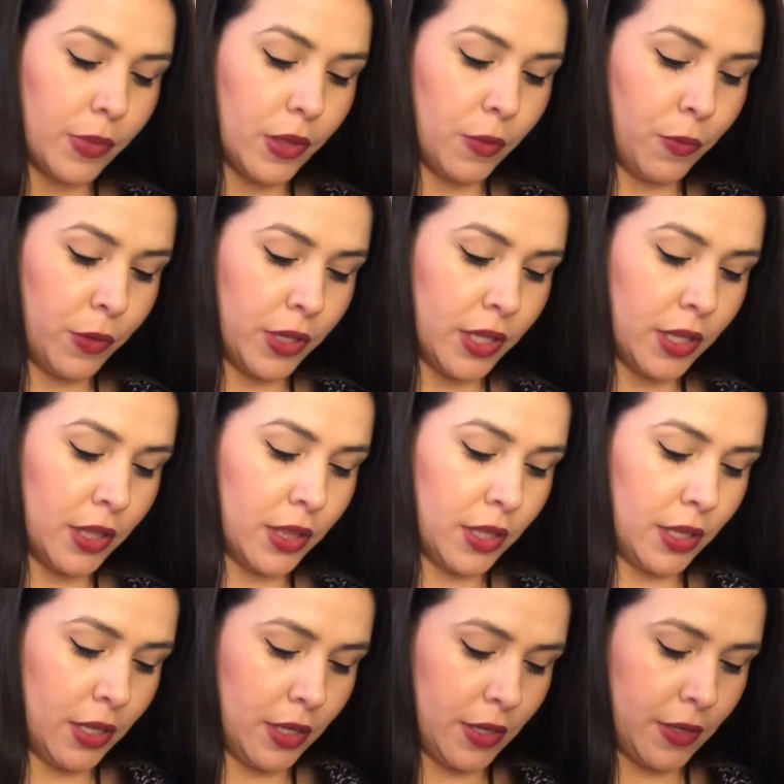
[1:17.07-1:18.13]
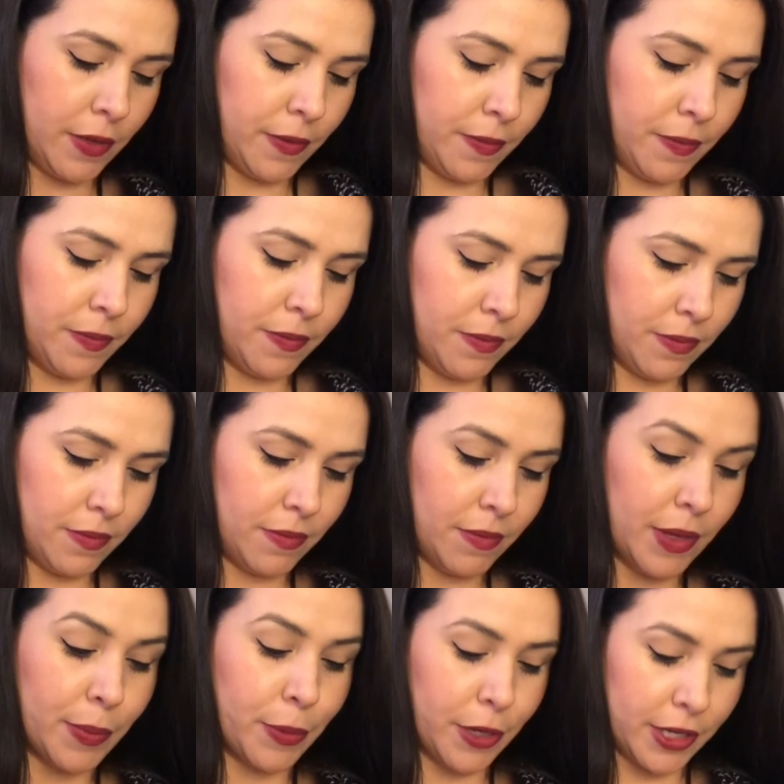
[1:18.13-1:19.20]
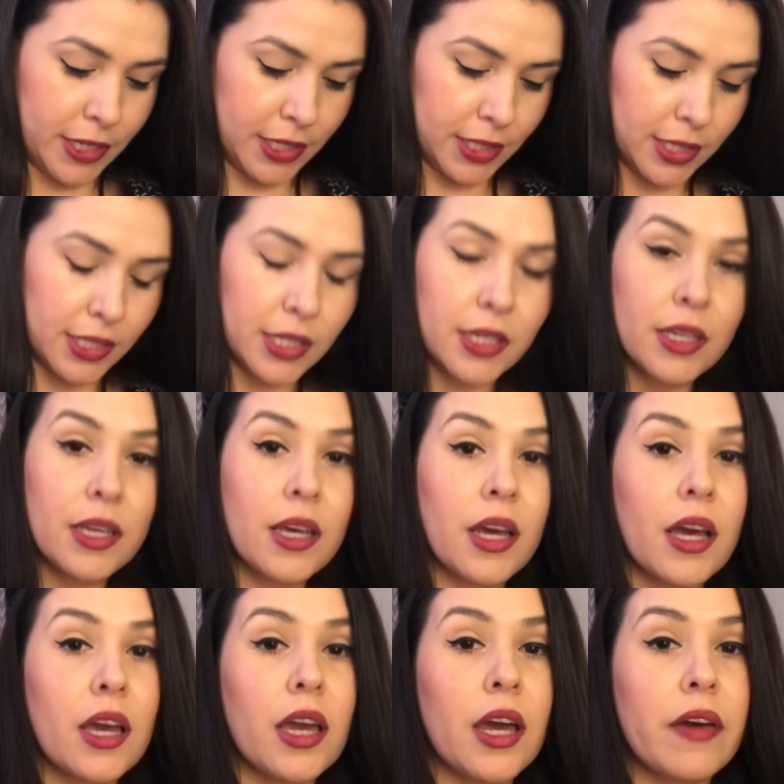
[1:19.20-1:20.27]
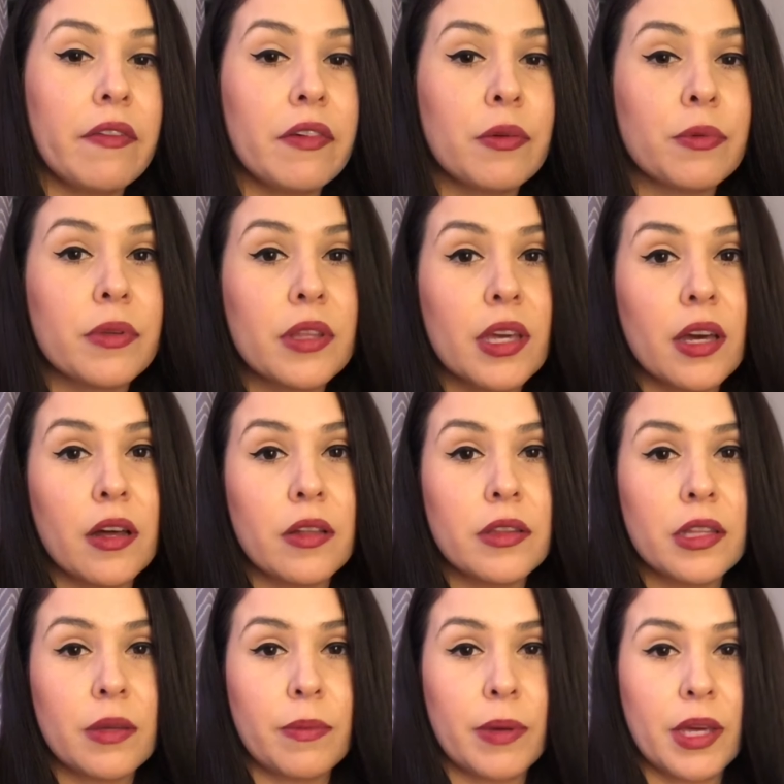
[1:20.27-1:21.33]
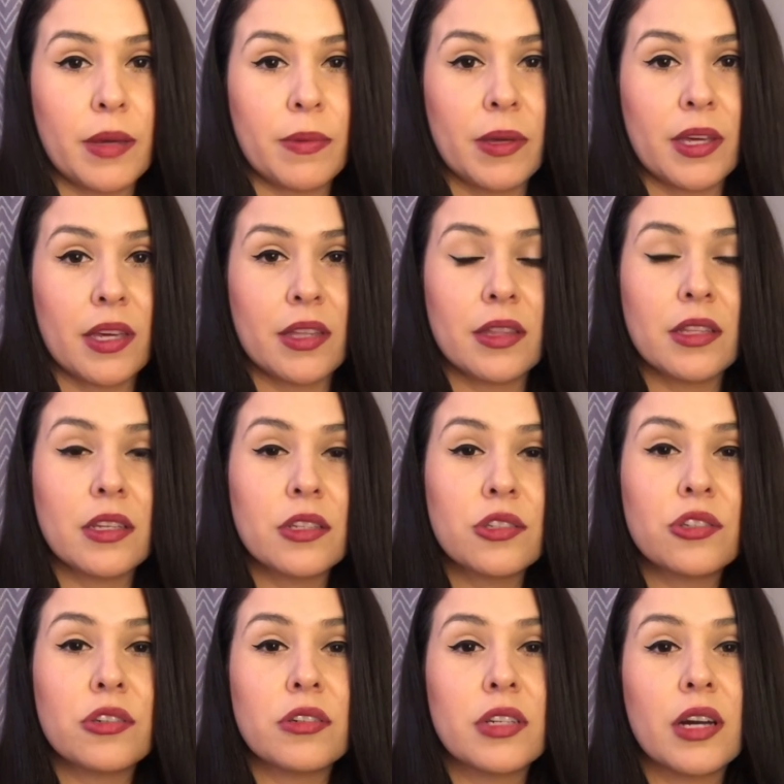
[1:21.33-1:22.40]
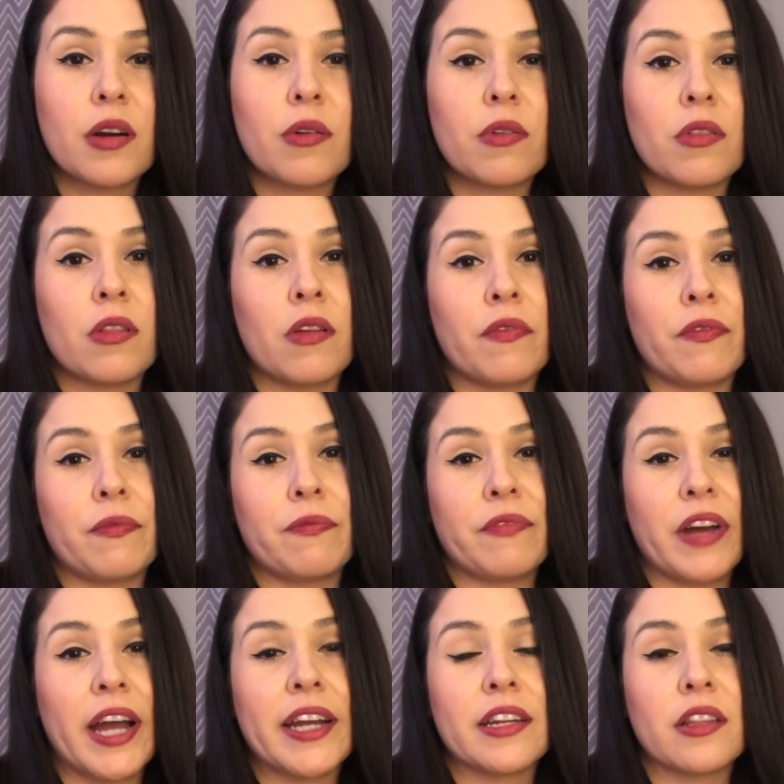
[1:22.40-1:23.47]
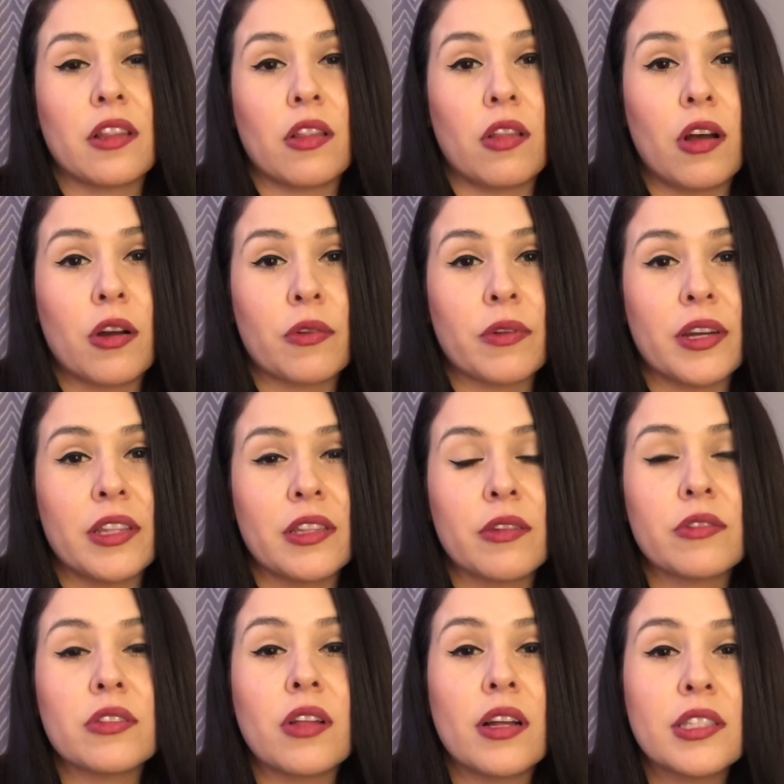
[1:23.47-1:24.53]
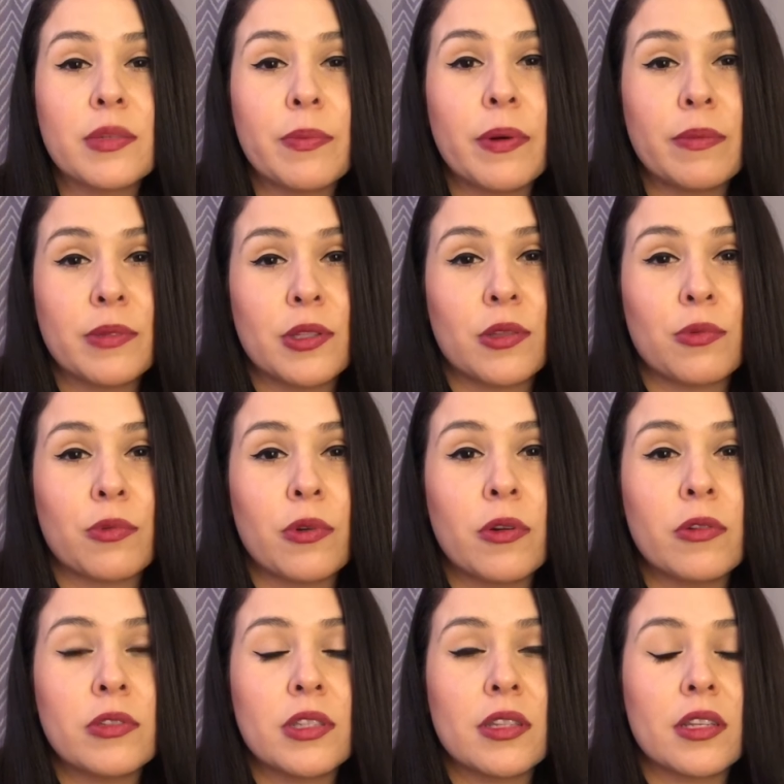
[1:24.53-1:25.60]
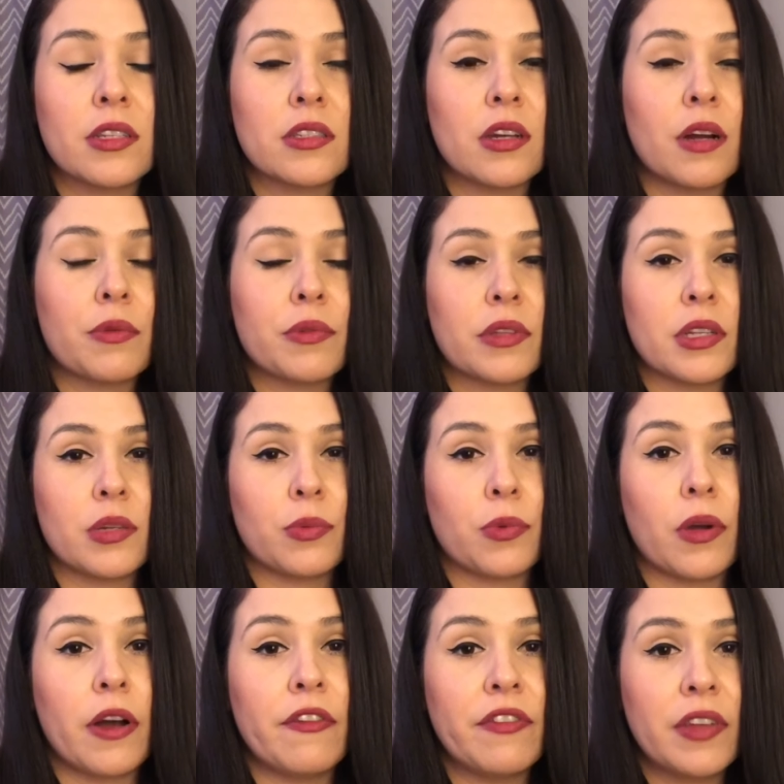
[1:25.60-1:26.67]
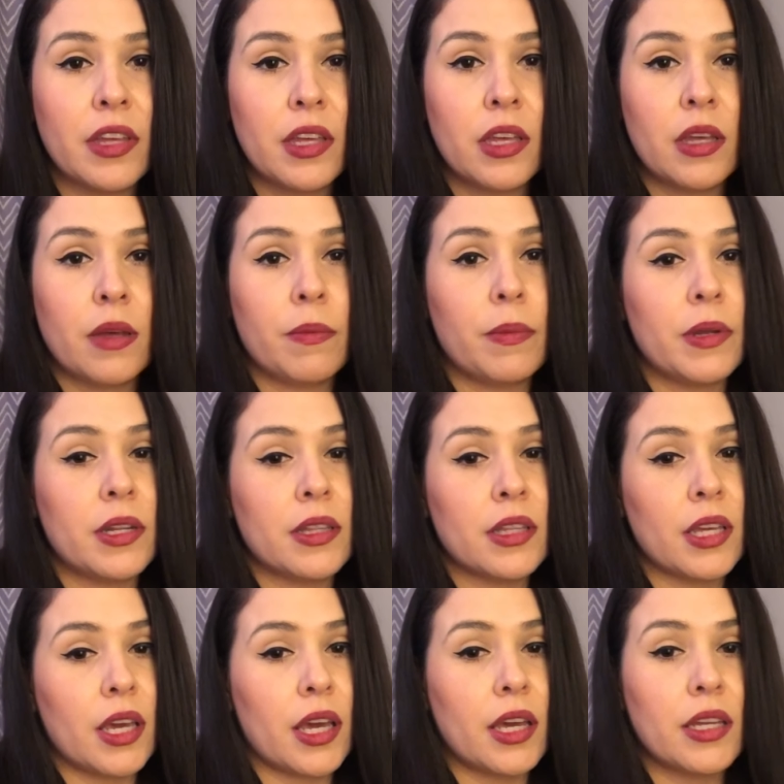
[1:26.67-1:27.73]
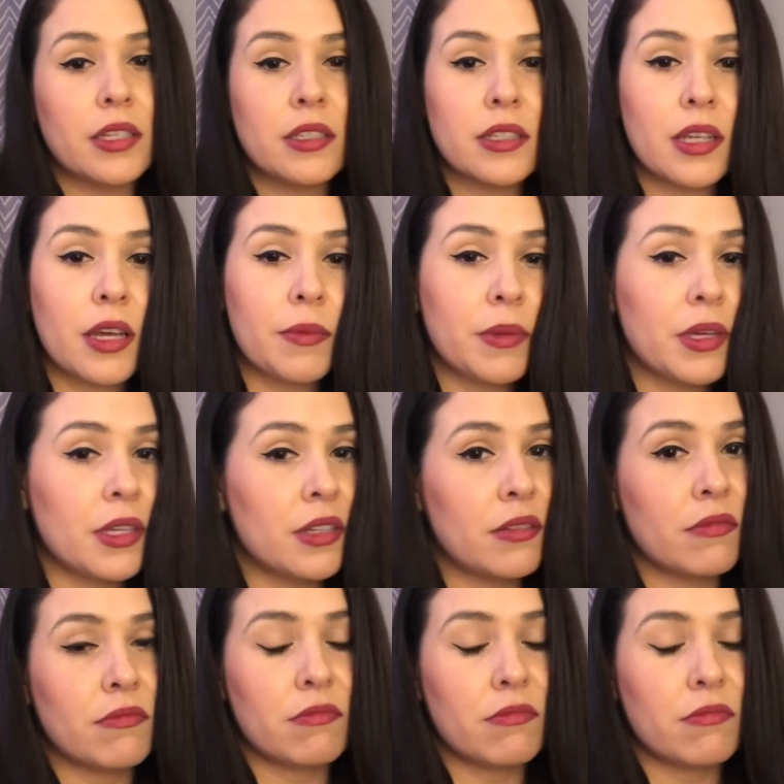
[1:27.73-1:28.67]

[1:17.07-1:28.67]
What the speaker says: with my pregnancy, I had a really healthy baby, and things turned out fine in the long run. There was lots of bumps in the roads, and things got really rough, but in the end, I mean,